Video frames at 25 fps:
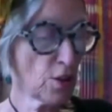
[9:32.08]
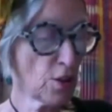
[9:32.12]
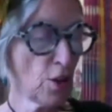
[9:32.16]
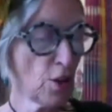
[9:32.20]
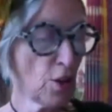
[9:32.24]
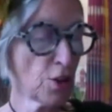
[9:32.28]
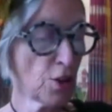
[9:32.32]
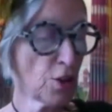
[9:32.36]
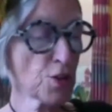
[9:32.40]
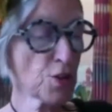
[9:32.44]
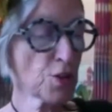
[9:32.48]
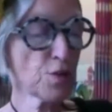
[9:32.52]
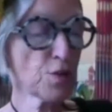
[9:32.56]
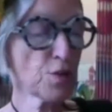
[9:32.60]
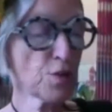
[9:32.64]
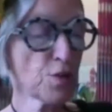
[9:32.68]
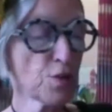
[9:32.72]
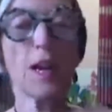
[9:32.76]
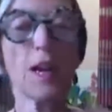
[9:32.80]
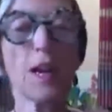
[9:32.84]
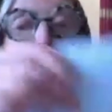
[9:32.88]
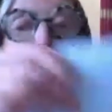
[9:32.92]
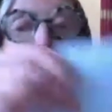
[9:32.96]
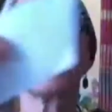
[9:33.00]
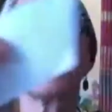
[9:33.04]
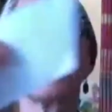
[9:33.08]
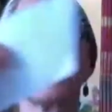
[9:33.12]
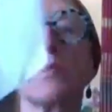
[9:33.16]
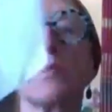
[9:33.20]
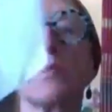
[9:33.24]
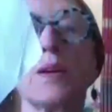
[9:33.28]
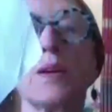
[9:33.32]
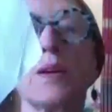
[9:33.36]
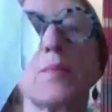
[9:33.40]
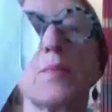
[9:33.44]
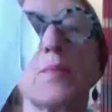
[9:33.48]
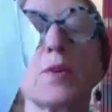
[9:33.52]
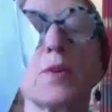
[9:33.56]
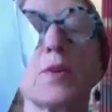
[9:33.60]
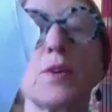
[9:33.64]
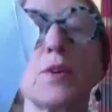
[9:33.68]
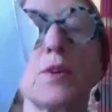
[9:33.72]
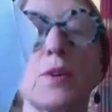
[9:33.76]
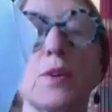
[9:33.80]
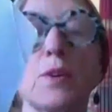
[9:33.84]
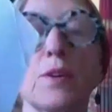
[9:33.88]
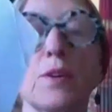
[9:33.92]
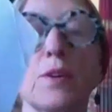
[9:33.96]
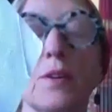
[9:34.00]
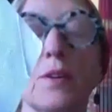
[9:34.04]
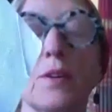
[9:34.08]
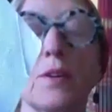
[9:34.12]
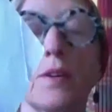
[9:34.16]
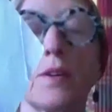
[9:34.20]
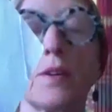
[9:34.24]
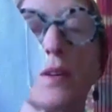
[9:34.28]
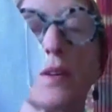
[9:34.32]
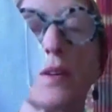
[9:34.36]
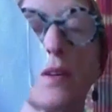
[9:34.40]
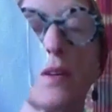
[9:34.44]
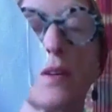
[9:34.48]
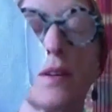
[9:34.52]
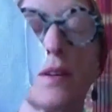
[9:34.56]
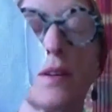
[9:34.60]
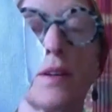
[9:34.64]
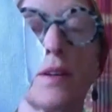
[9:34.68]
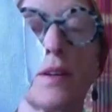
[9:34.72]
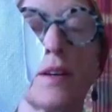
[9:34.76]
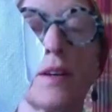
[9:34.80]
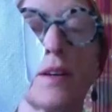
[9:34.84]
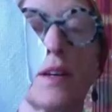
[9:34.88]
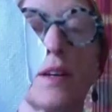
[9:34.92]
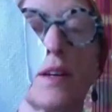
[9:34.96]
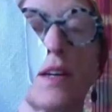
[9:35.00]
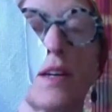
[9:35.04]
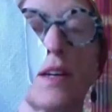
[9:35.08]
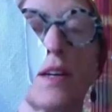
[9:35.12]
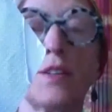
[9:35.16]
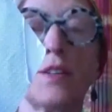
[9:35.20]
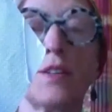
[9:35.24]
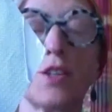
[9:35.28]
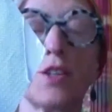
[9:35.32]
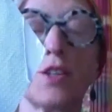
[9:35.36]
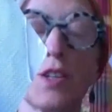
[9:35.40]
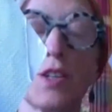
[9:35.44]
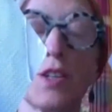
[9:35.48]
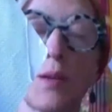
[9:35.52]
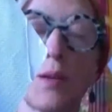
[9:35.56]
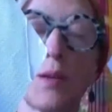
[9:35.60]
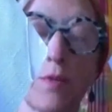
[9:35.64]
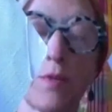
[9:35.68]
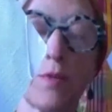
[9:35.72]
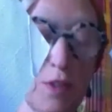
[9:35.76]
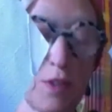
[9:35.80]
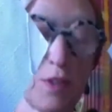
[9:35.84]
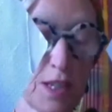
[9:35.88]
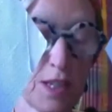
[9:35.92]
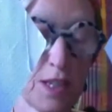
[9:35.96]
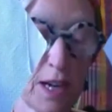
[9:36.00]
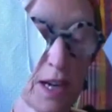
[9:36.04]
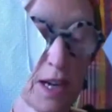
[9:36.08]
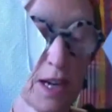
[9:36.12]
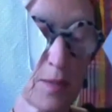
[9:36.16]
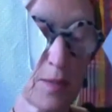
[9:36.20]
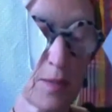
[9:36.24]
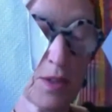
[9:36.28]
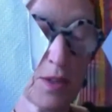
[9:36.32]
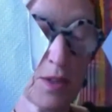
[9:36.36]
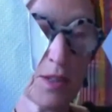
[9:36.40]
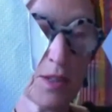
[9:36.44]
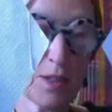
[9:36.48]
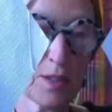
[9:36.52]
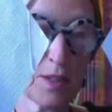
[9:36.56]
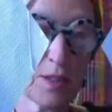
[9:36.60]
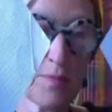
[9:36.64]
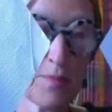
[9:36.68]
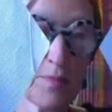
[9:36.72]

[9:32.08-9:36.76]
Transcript: lots of light paper in the shape of the diamond,